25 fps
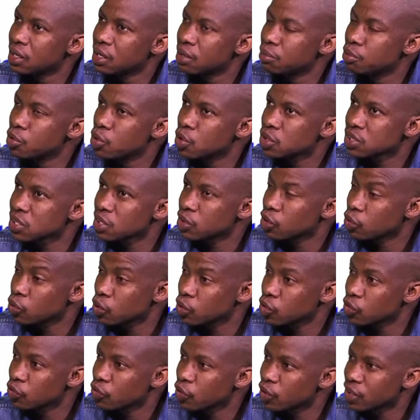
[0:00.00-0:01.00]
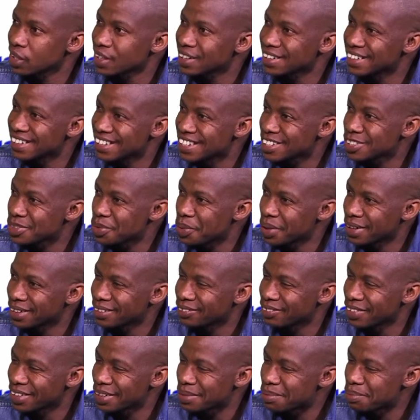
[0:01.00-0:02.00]
because I don't want to forget this one,
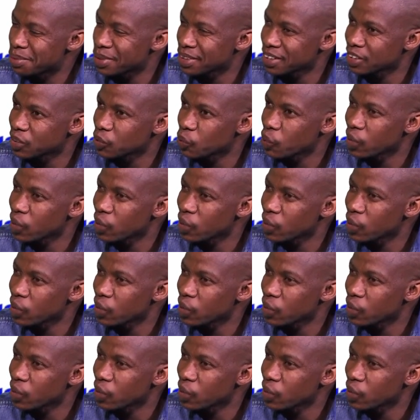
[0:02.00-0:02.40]
very important one.